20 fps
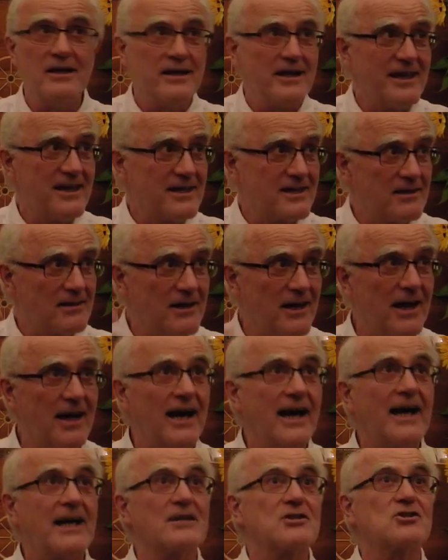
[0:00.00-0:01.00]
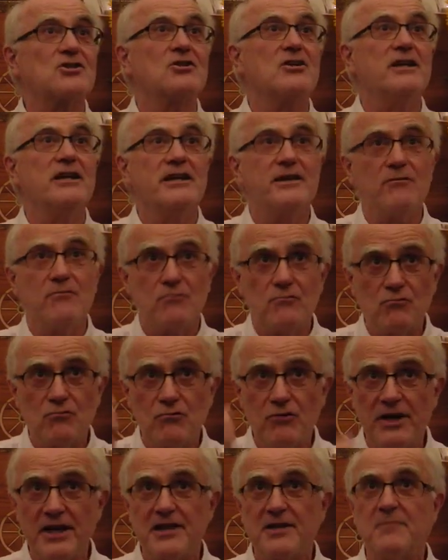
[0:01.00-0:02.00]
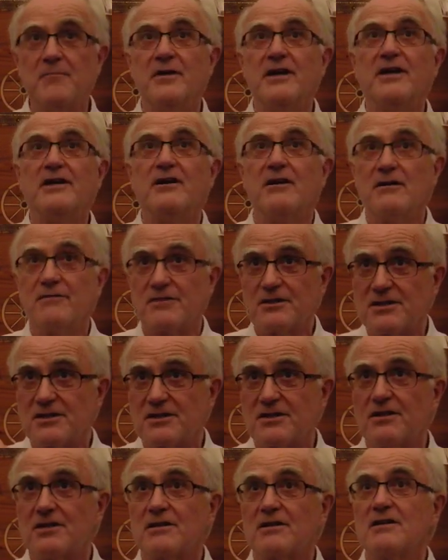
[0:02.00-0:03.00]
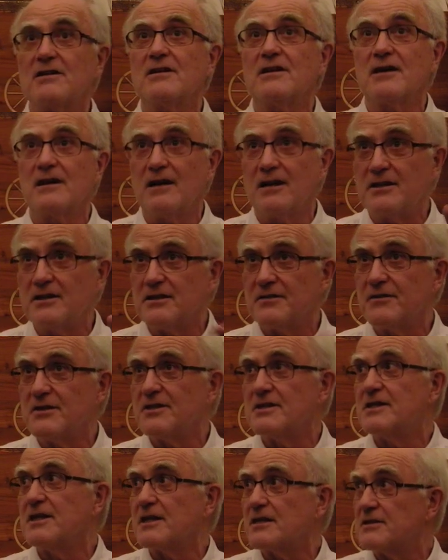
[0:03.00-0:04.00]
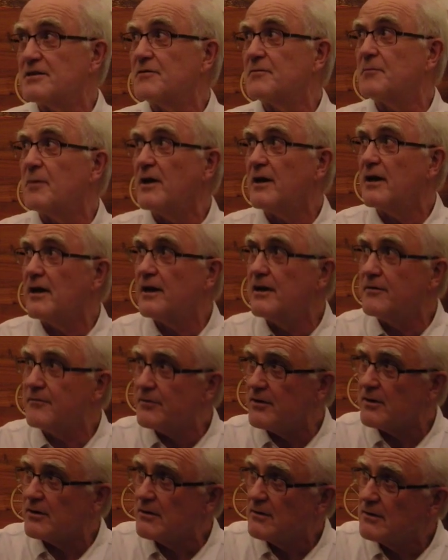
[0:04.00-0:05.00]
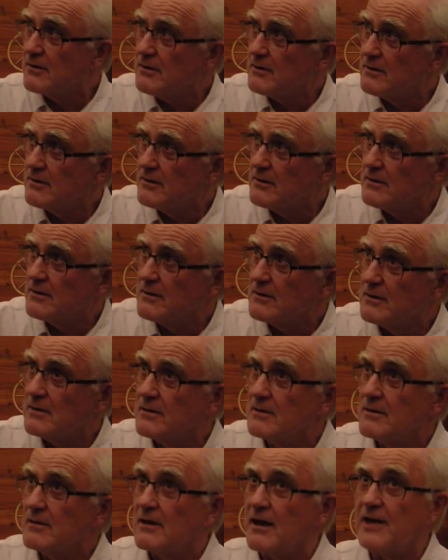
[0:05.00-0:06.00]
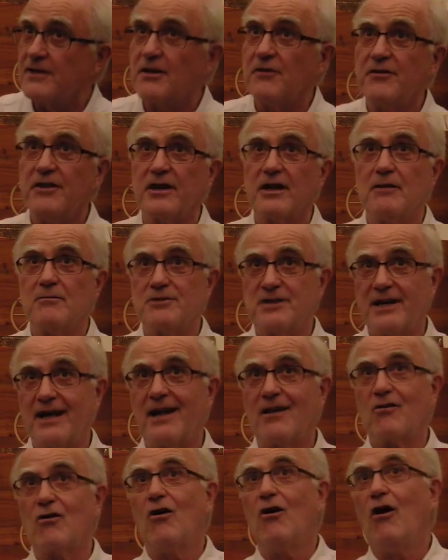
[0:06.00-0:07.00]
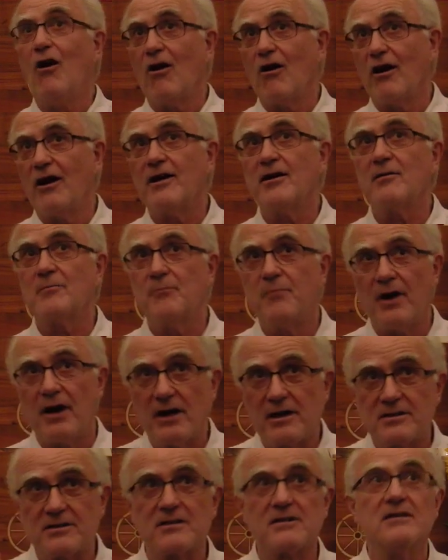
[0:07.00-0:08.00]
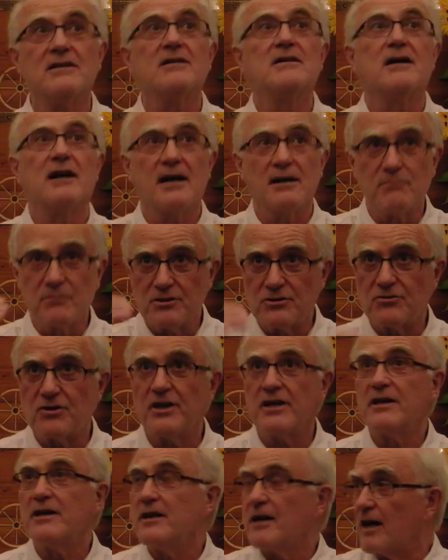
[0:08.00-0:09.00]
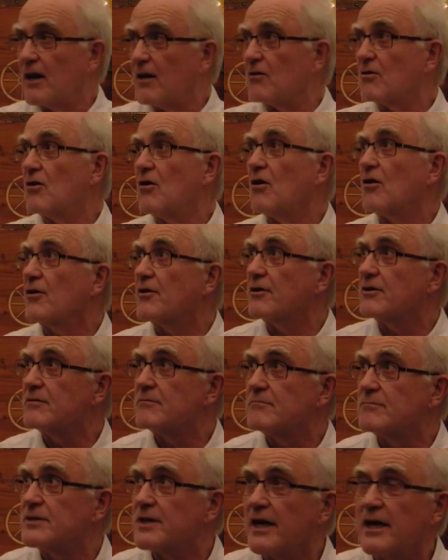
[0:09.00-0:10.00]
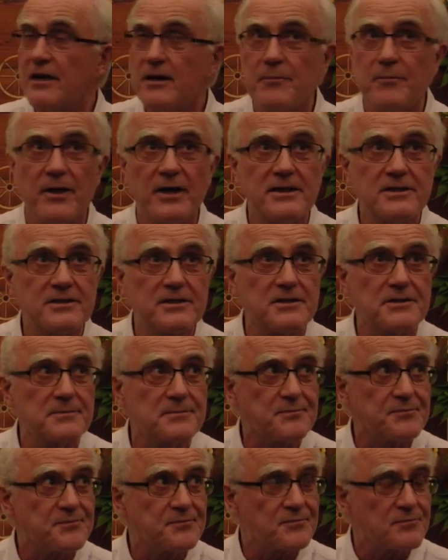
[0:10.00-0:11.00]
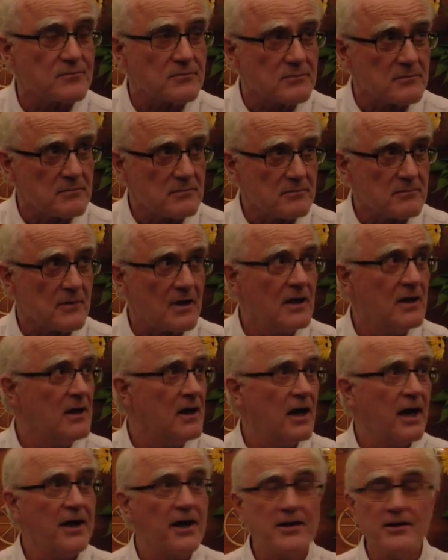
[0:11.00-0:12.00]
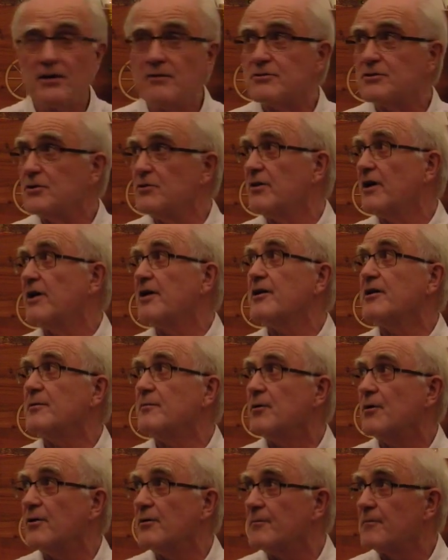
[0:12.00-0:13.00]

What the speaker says: It actually rid me of a certain kind of addictive behavior. I don't think I was an alcoholic, but I was drinking alcohol on a daily basis. And I don't do that anymore.